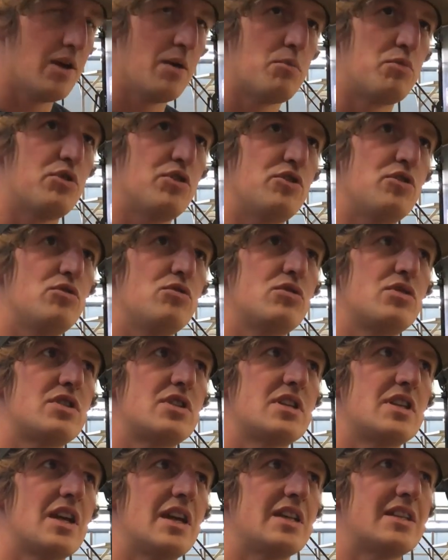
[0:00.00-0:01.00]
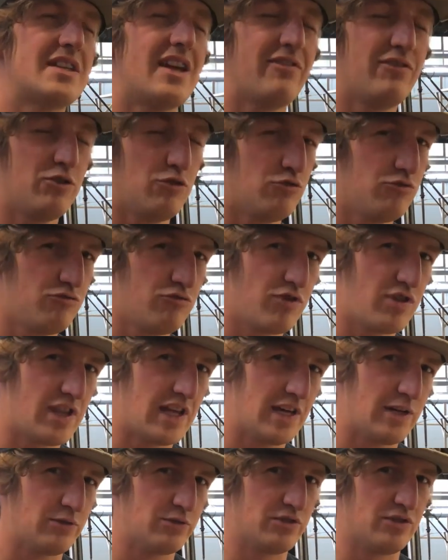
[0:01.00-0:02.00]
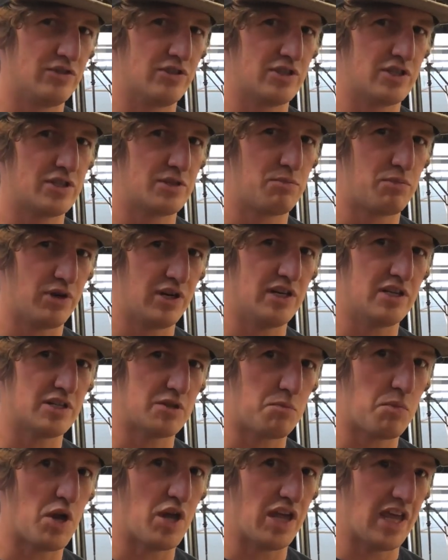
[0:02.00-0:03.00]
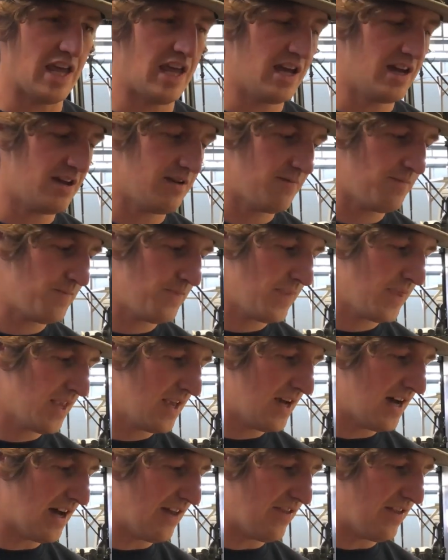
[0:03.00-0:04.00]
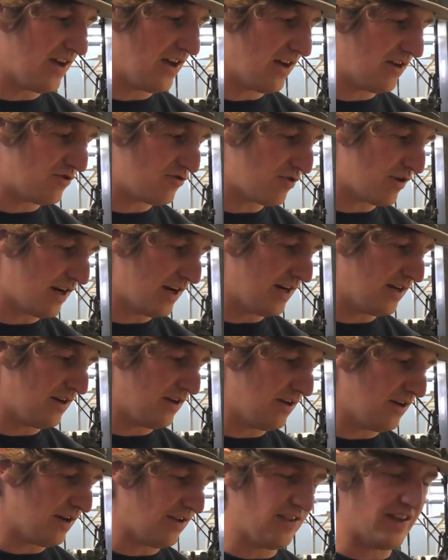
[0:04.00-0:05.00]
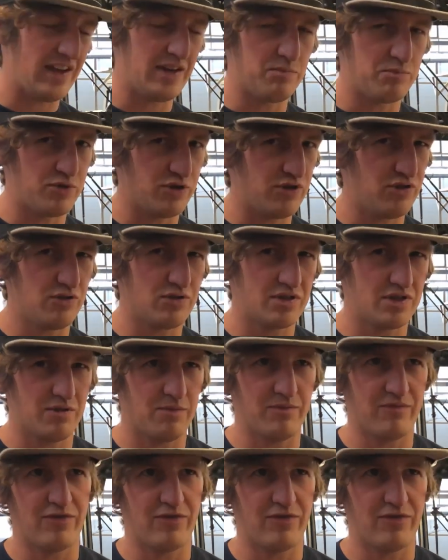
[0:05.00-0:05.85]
produce 700,000 springs per year, and they produce them